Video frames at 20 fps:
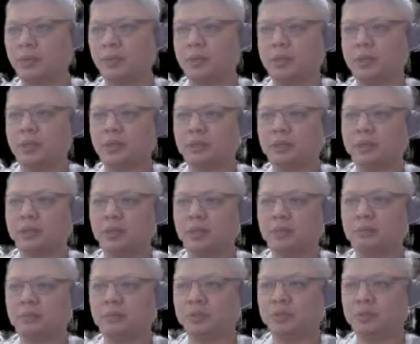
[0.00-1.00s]
and thus
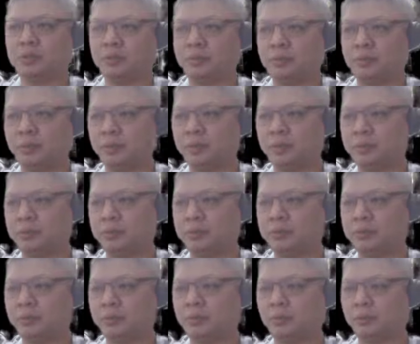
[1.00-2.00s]
gain material.
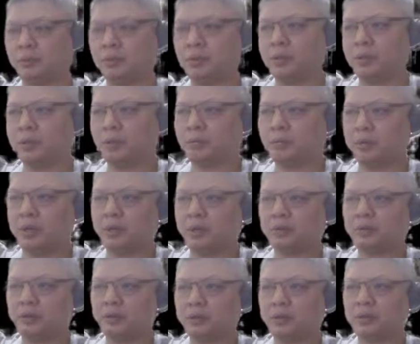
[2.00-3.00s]
So by
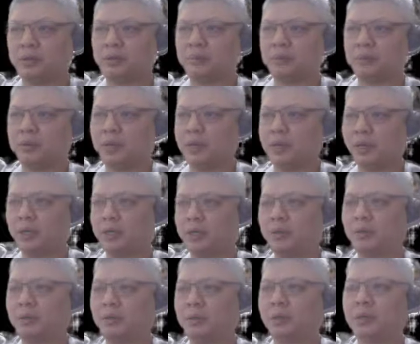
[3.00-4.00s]
the 14th ply,
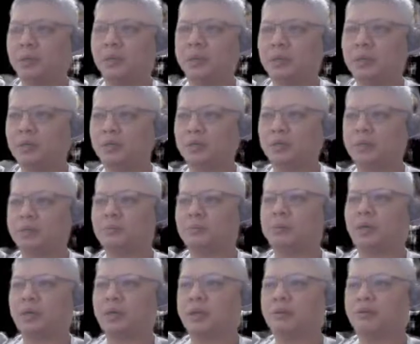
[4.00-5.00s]
since
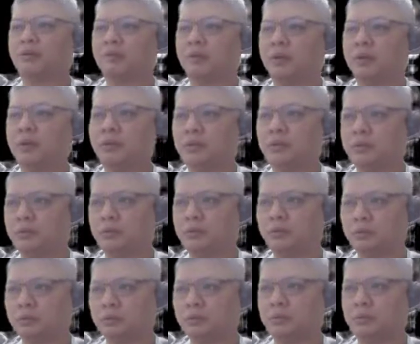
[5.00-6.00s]
black had fallen
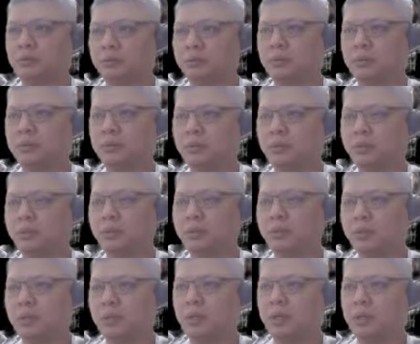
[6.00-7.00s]
into
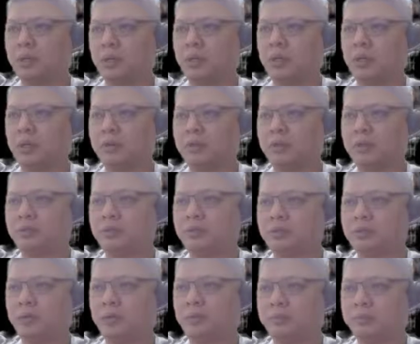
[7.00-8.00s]
red's
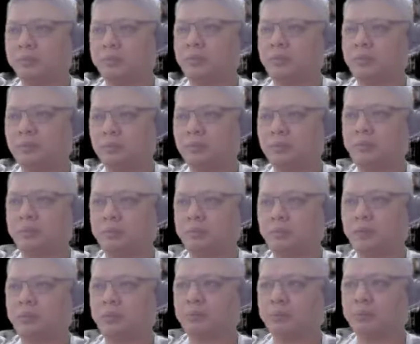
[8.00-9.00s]
trap,
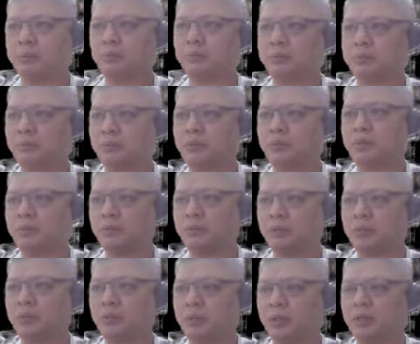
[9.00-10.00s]
black would lose
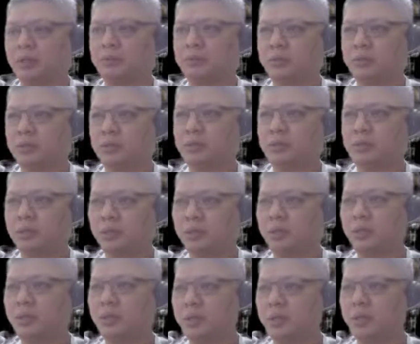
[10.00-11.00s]
material, and losing
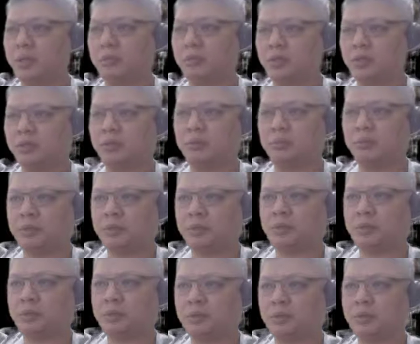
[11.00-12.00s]
a major
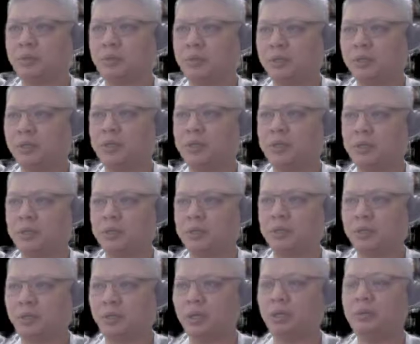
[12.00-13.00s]
piece so early in
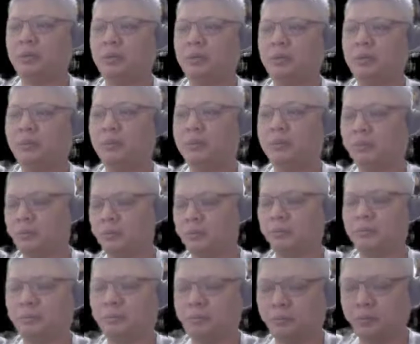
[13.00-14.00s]
the game
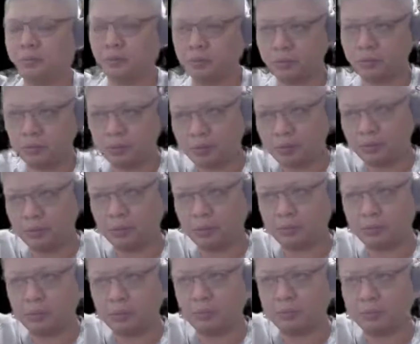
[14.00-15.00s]
would usually
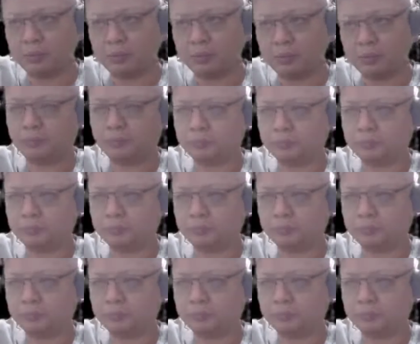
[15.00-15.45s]
spell trouble.